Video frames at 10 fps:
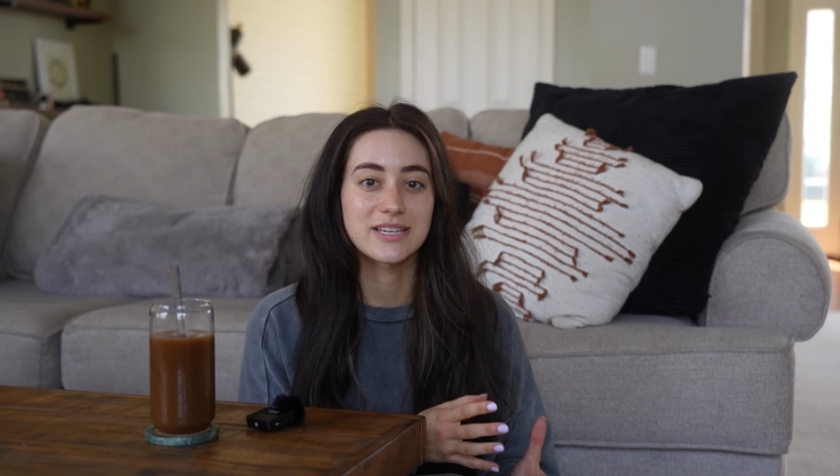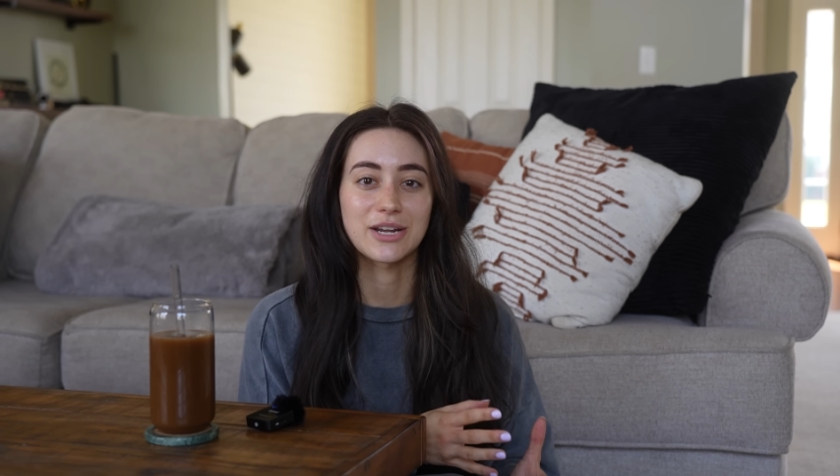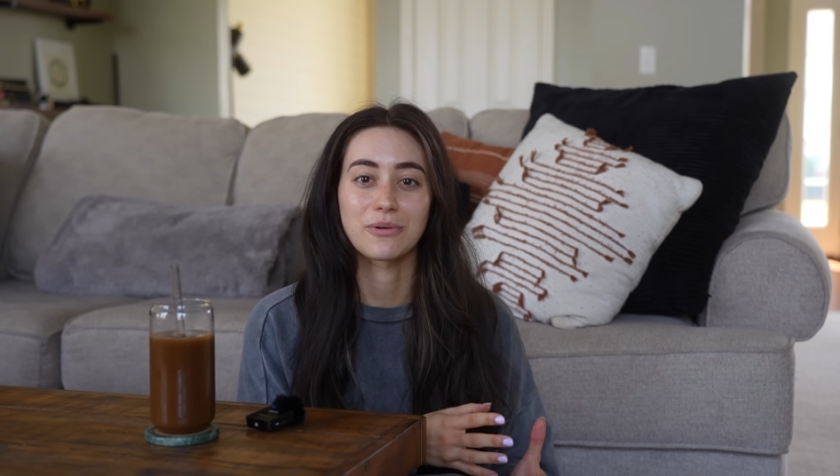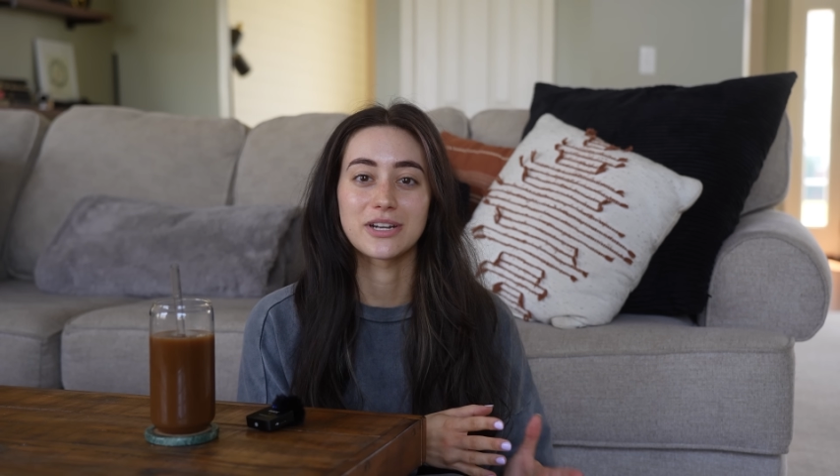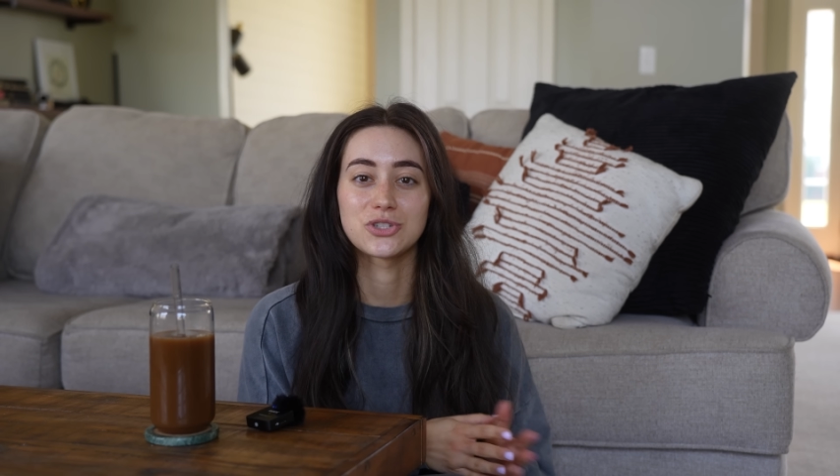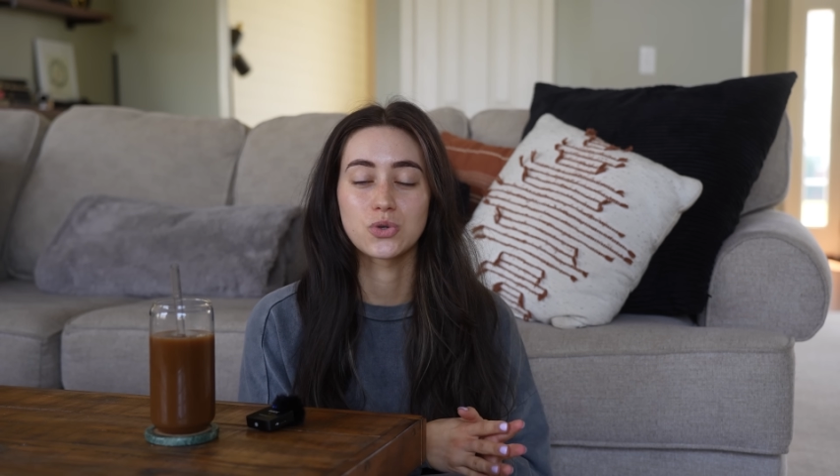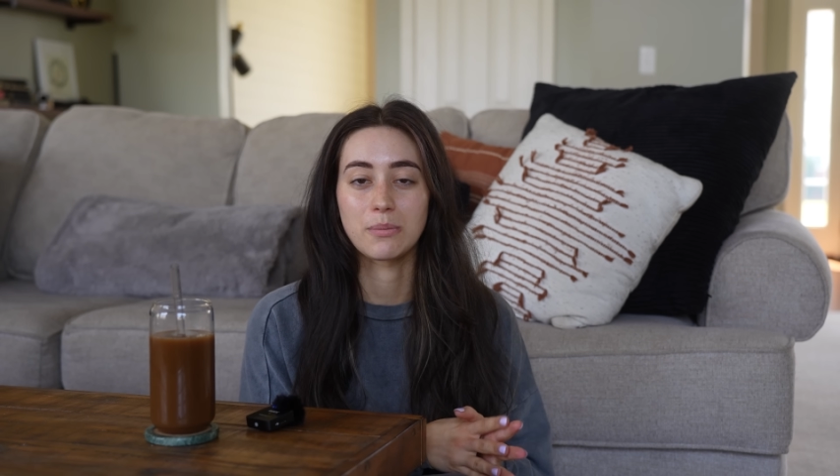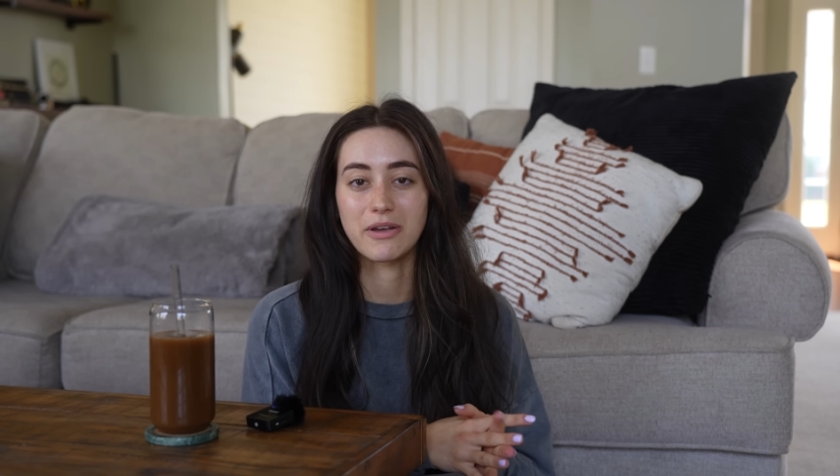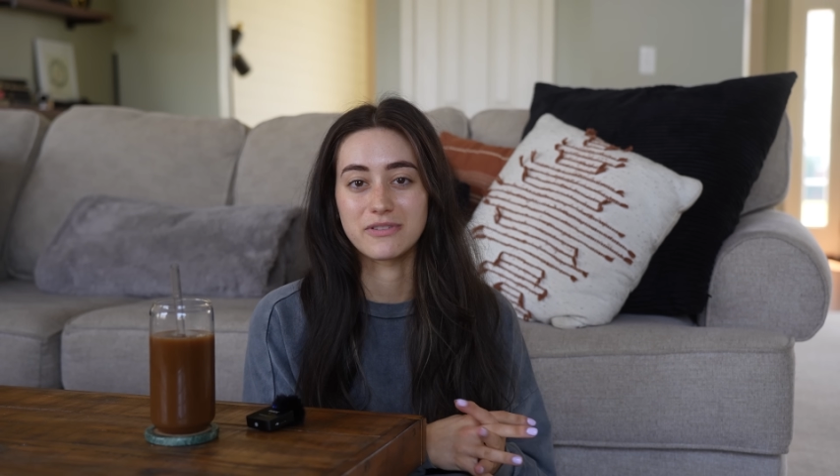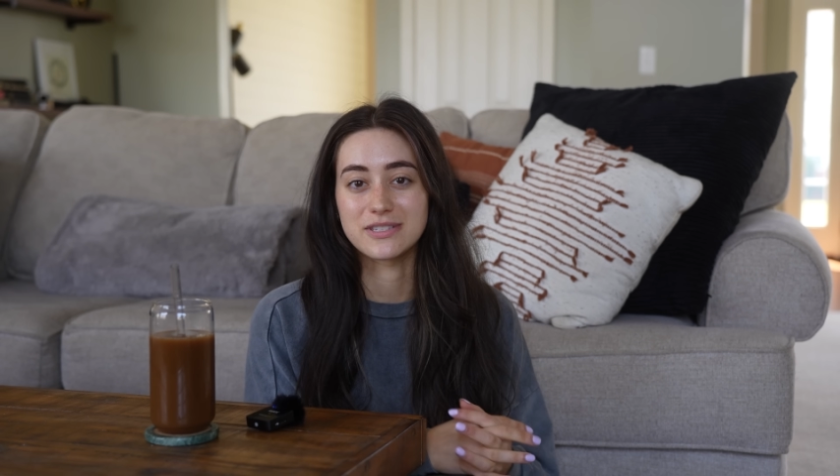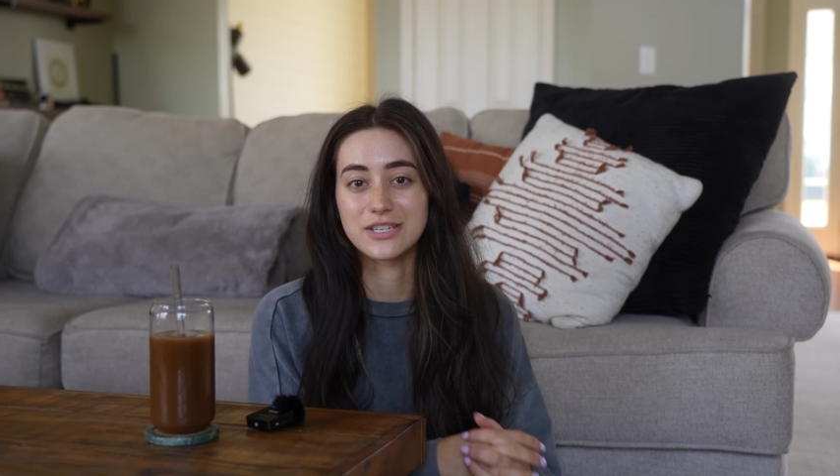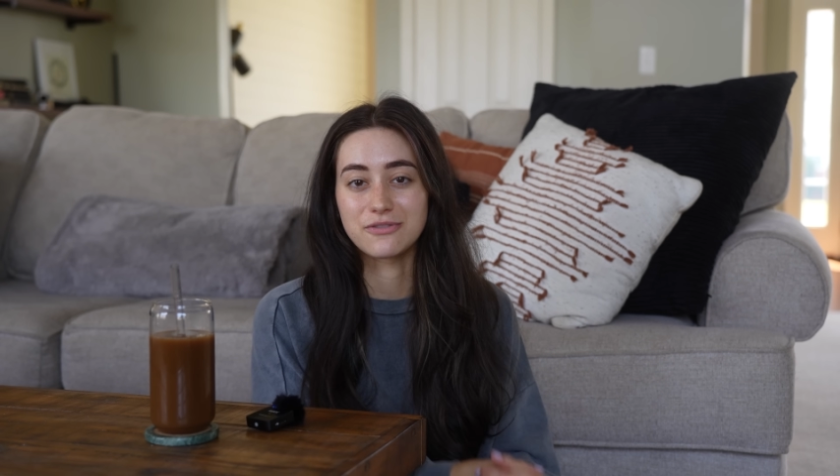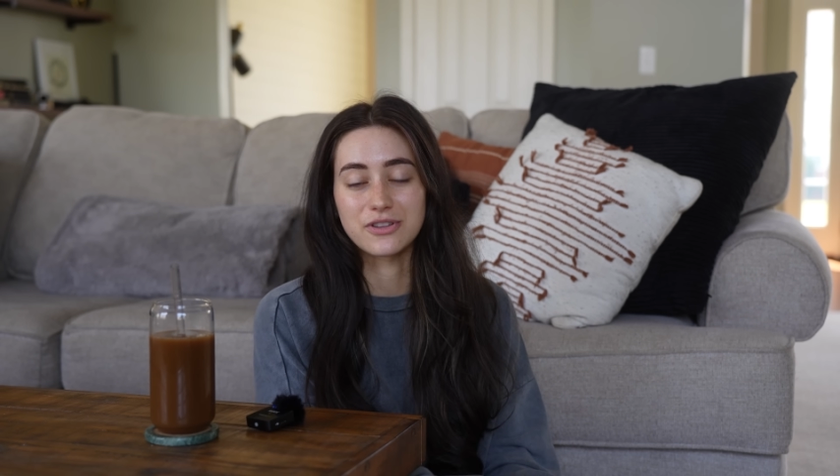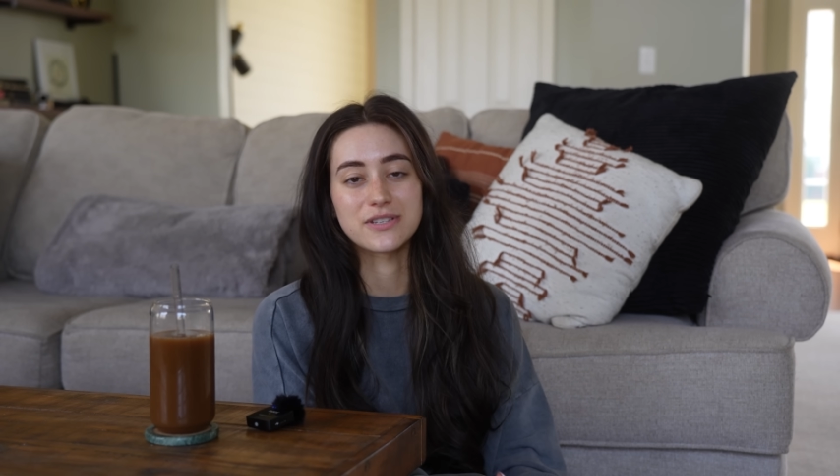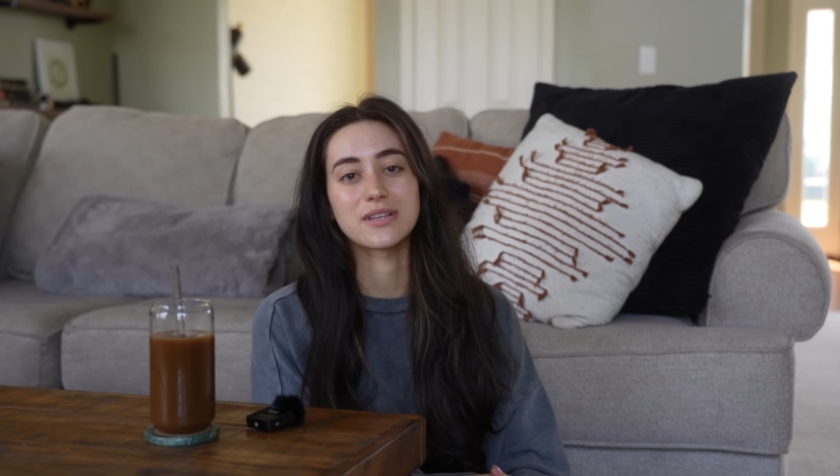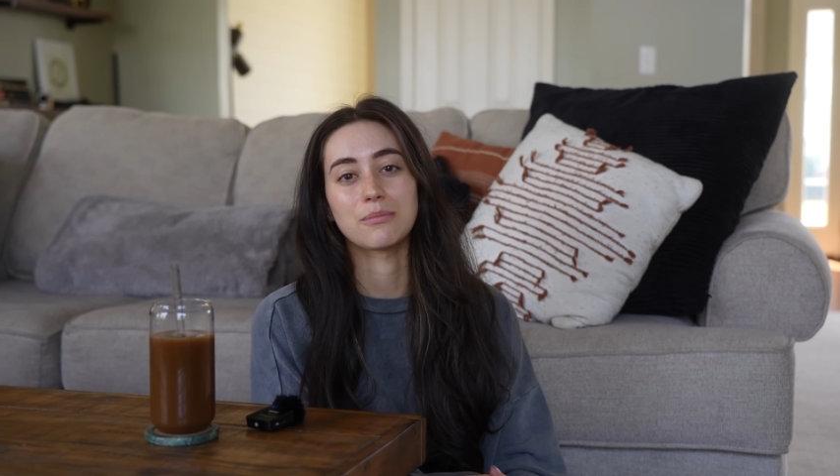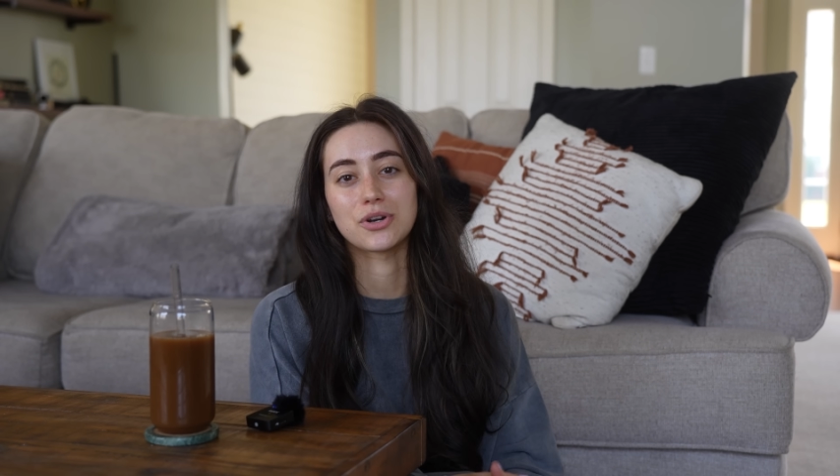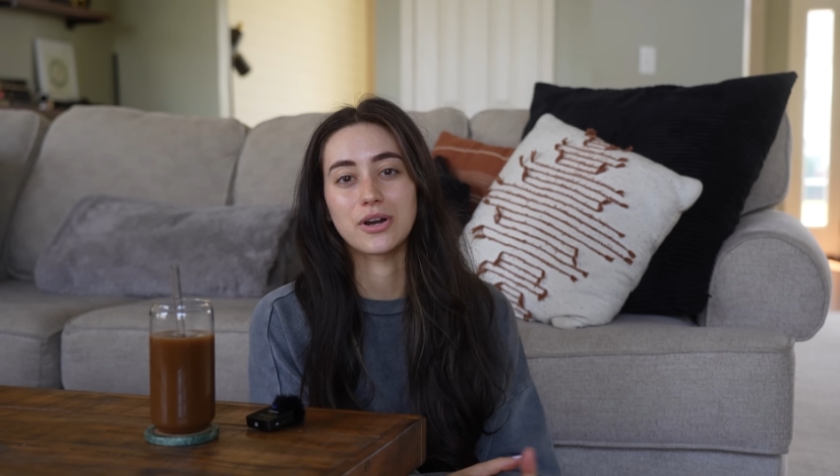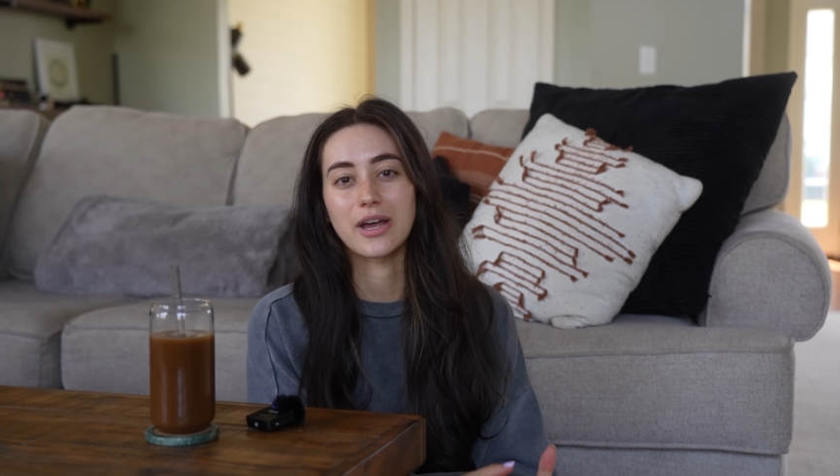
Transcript: and I want to enjoy my physique for the summer.